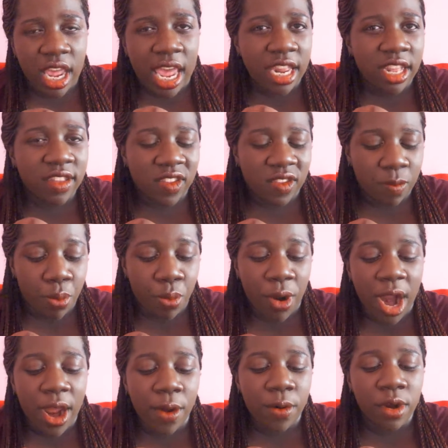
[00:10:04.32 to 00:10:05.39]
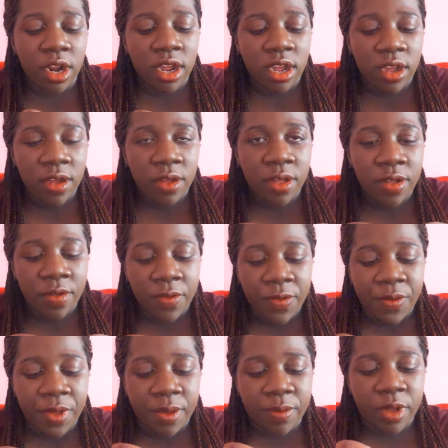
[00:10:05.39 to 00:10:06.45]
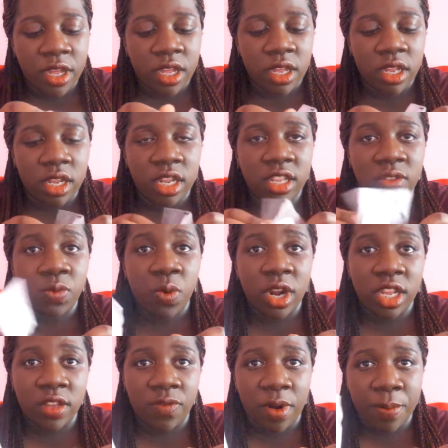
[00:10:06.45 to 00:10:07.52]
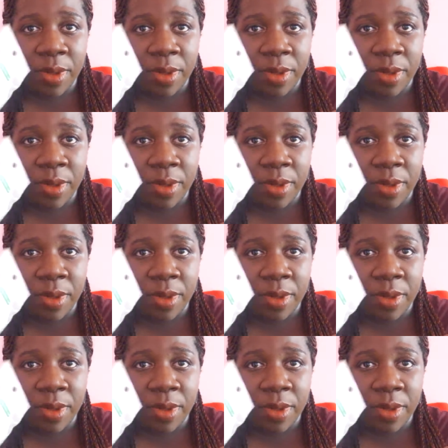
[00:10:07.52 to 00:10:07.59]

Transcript: and it's brown. This one is from